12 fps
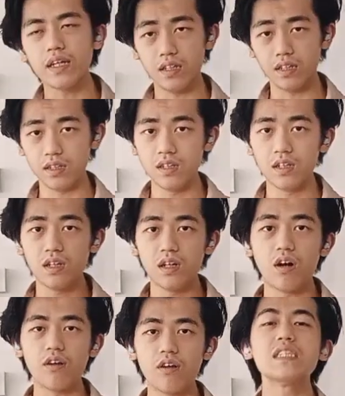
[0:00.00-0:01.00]
ill,
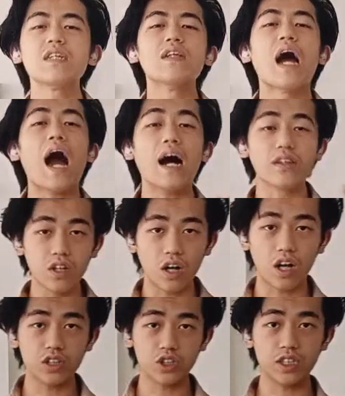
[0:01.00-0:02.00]
or he's even
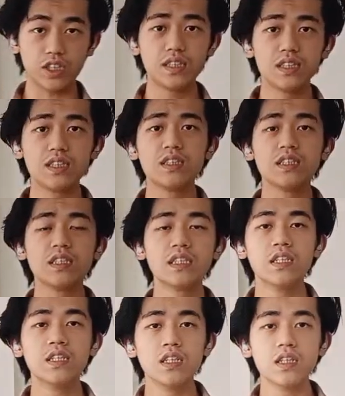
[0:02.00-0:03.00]
unconscious.
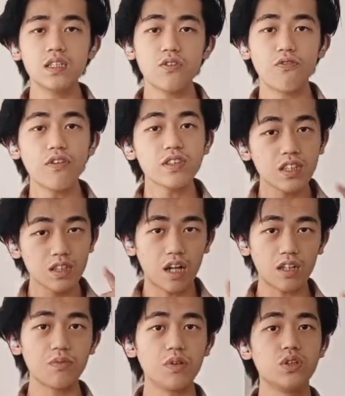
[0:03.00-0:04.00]
But the first thing
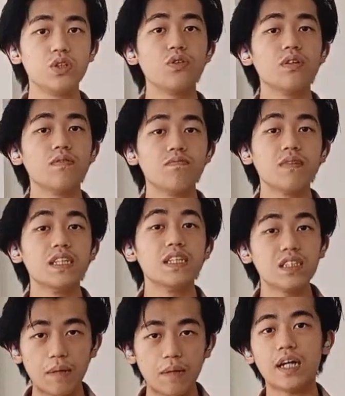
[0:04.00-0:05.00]
doctor will do is
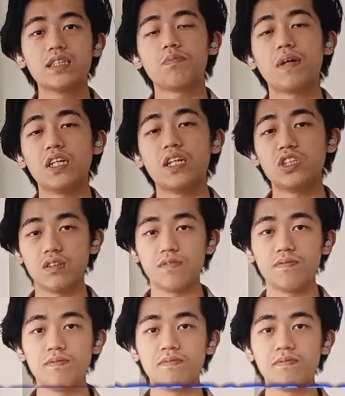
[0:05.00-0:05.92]
stabilize the patient.